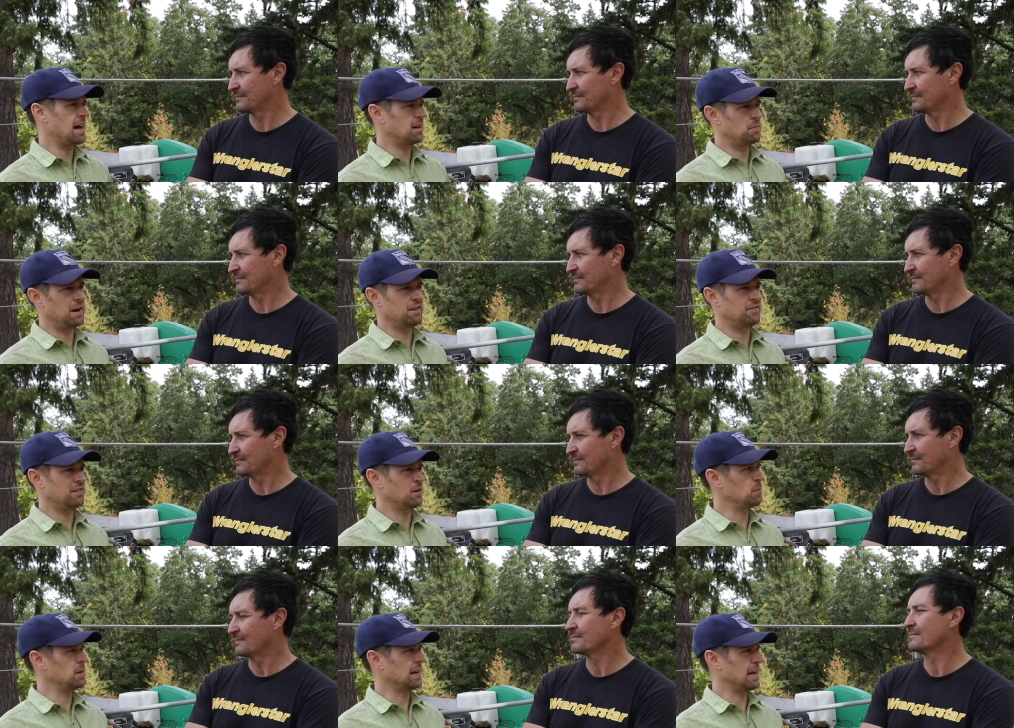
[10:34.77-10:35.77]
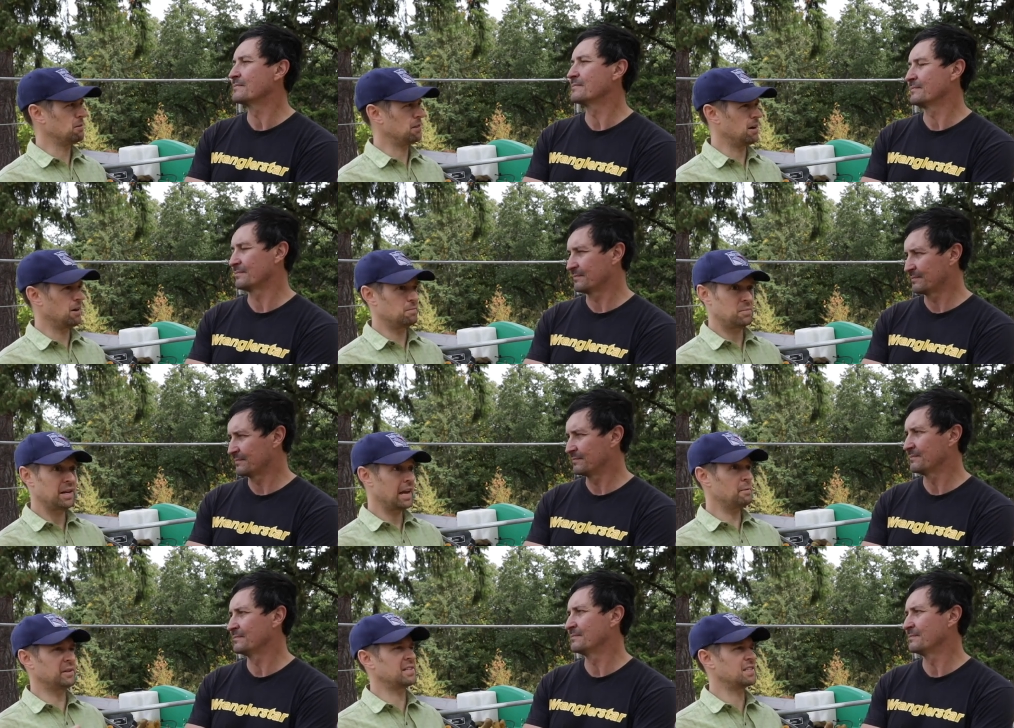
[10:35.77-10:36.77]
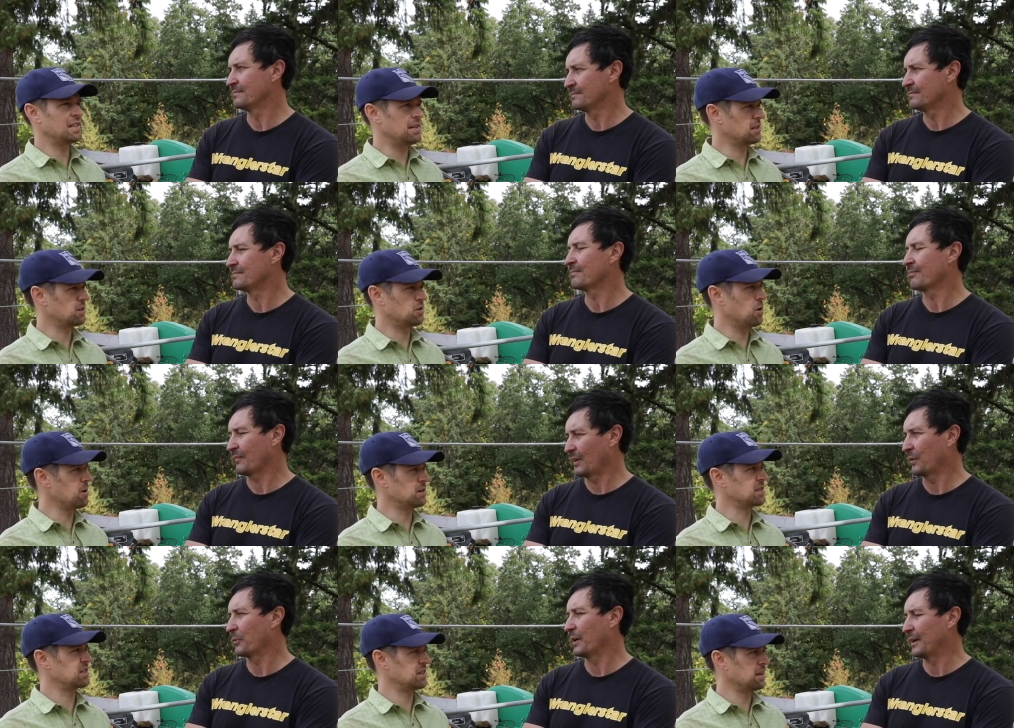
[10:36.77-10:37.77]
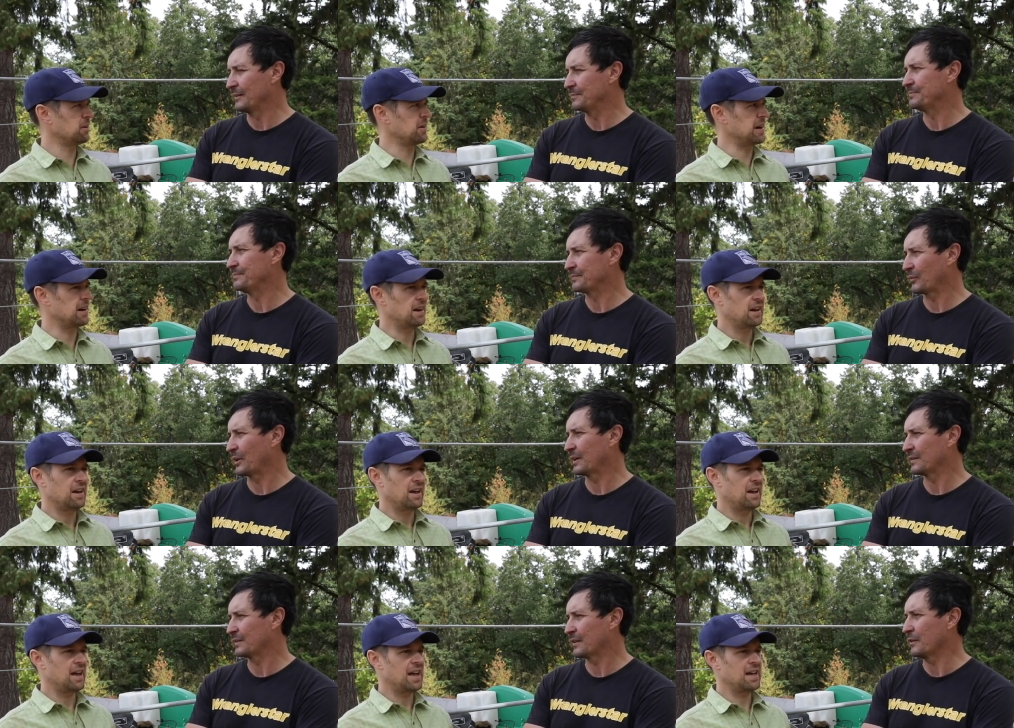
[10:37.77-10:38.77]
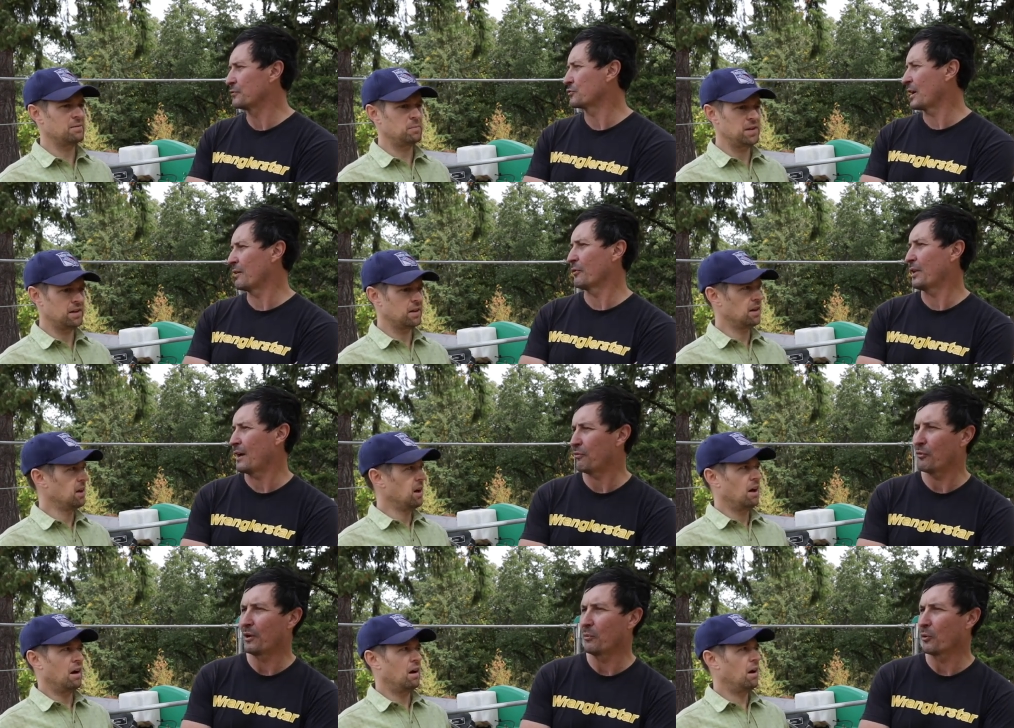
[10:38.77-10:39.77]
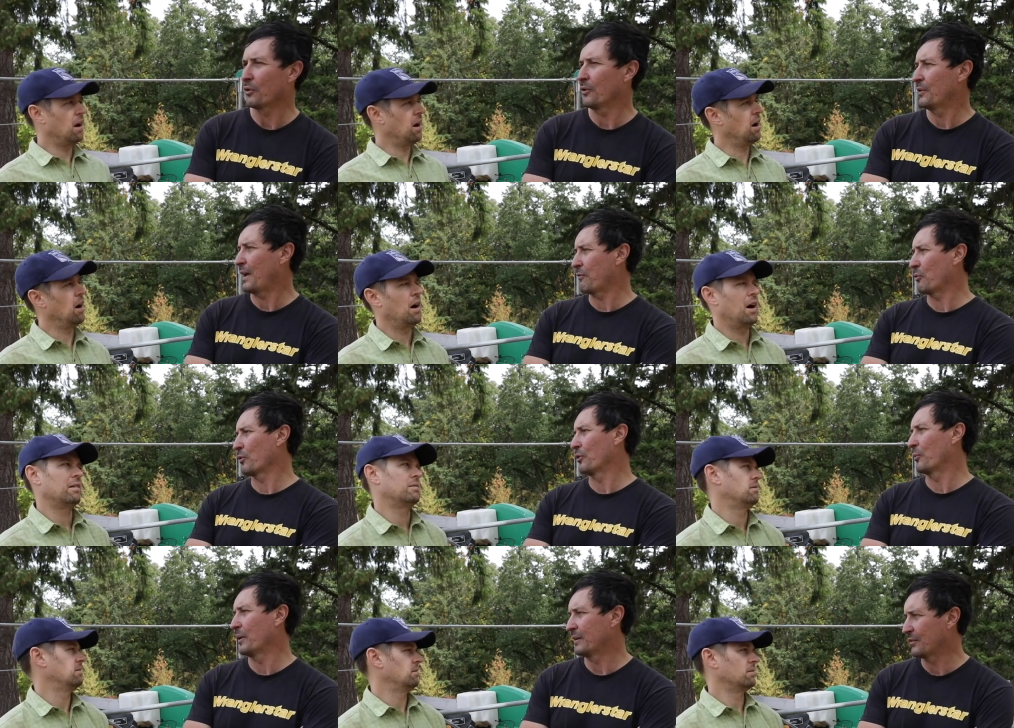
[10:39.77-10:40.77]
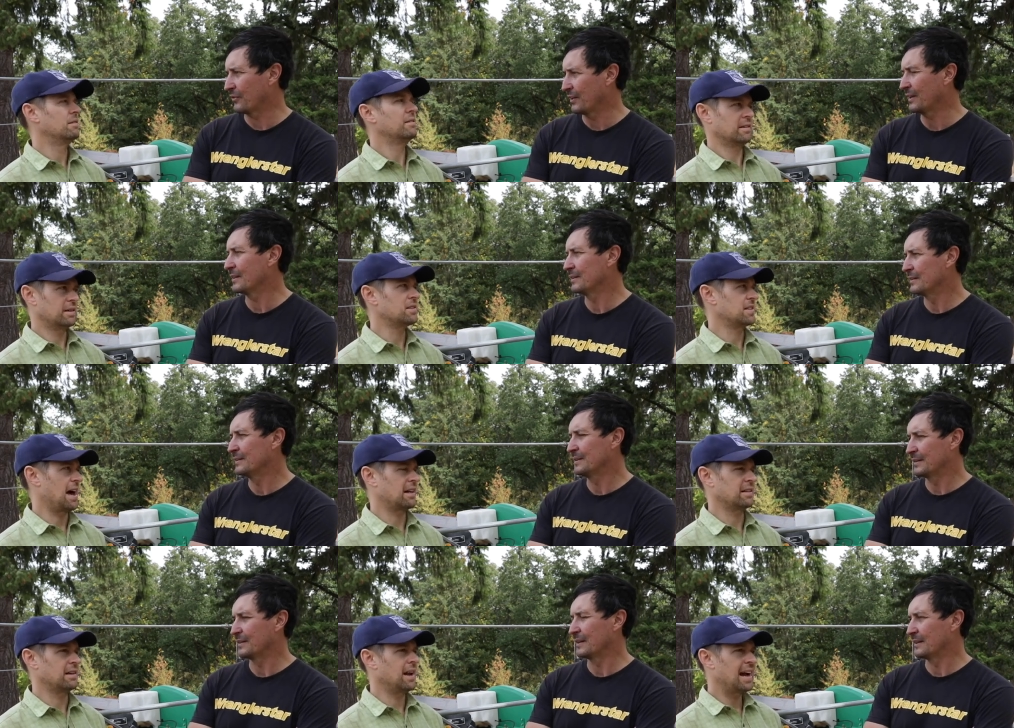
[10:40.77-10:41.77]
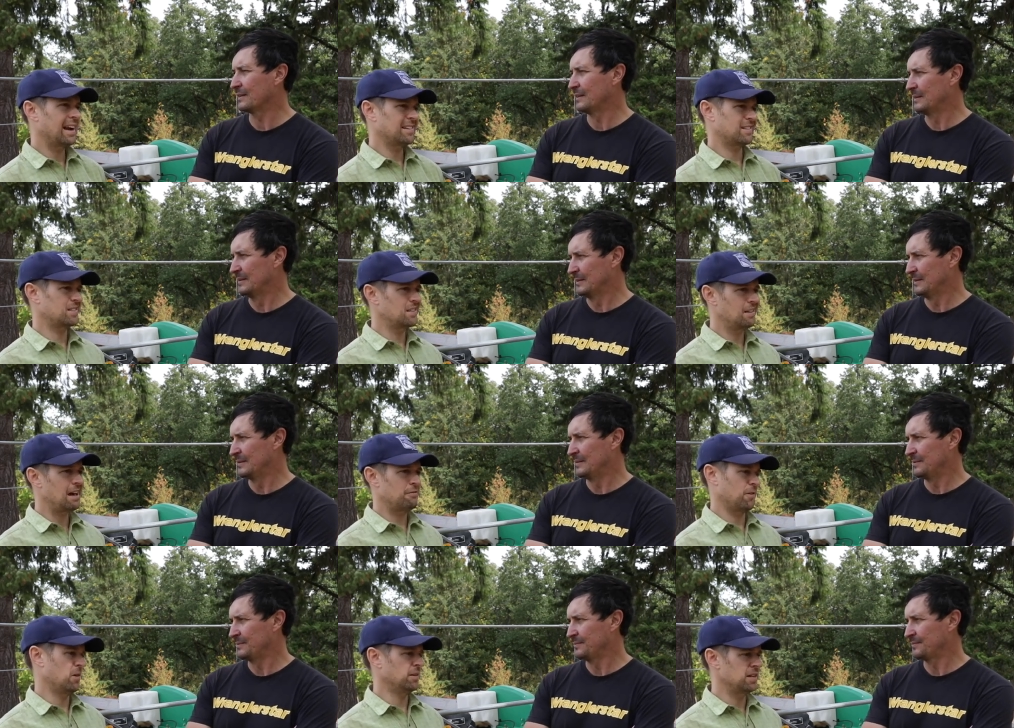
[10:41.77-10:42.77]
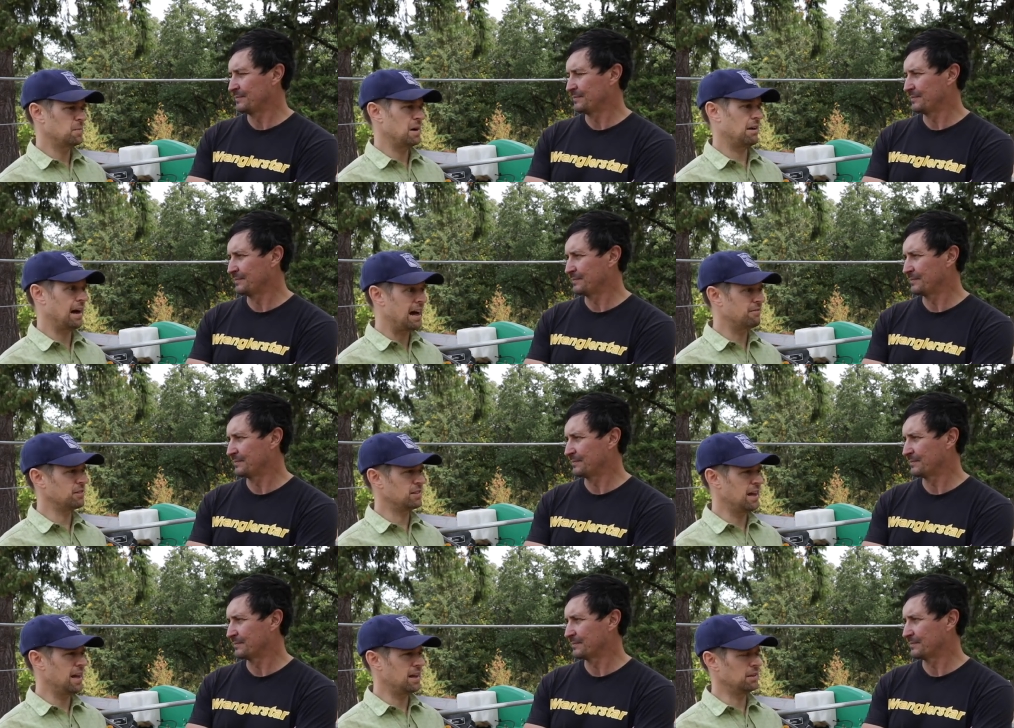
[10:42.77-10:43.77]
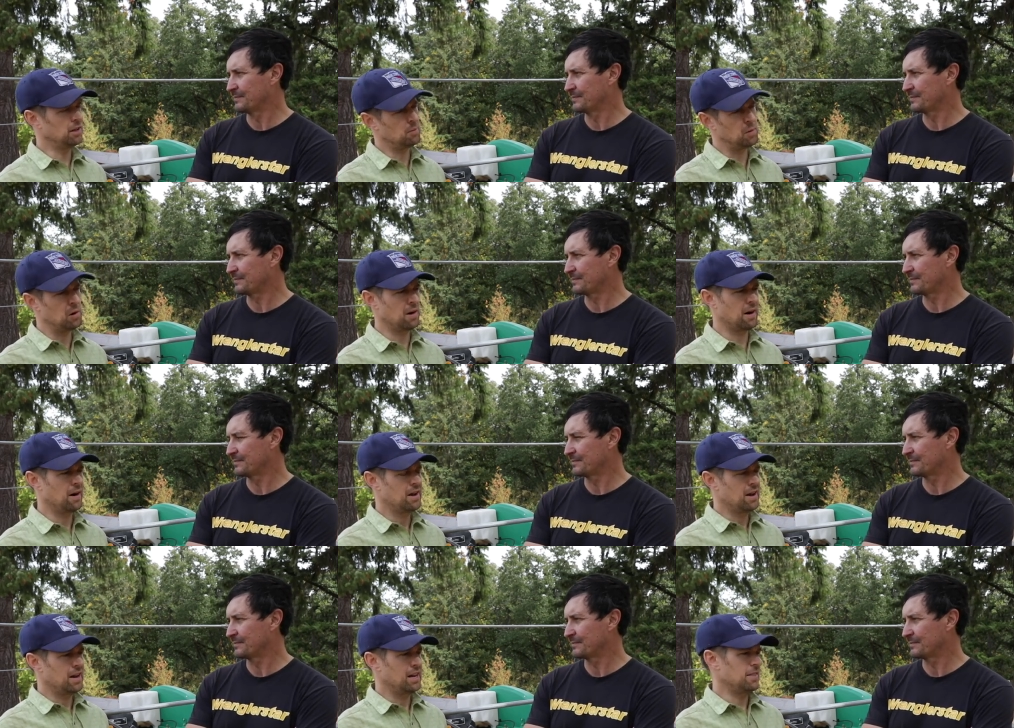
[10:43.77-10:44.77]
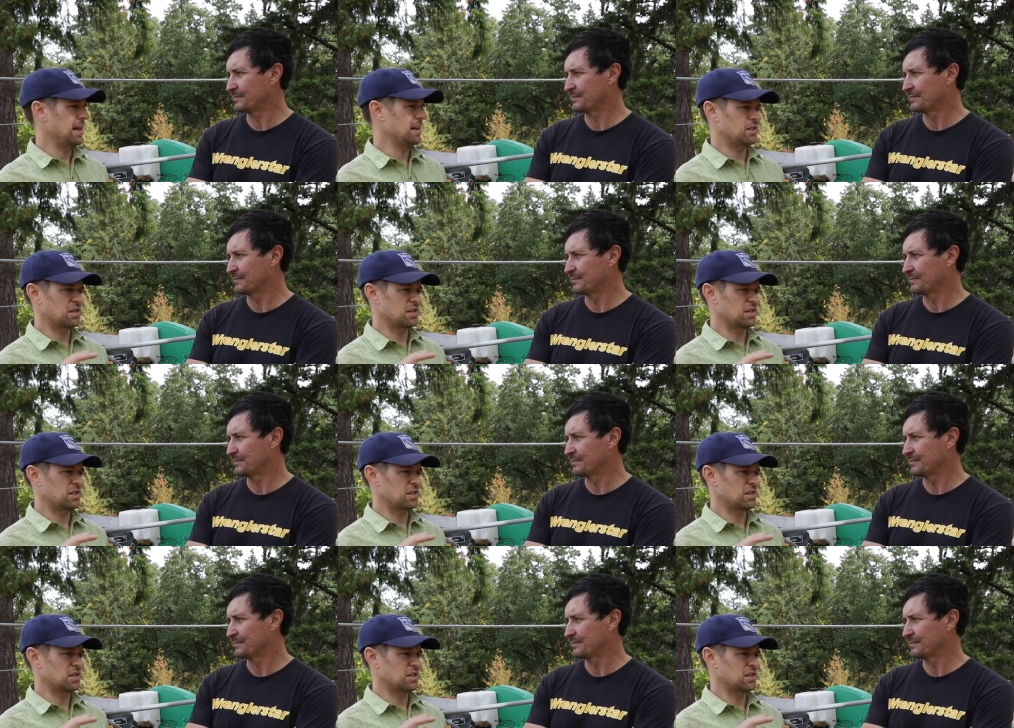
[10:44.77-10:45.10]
Speaker 1: added benefit of being out there, being able to see this gorgeous right, scenery. Right. And you traveled
Speaker 2: halfway a world, half a world away to see. Exactly. Yeah. And I got
Speaker 1: to see that for only about half a day, a little more, and then it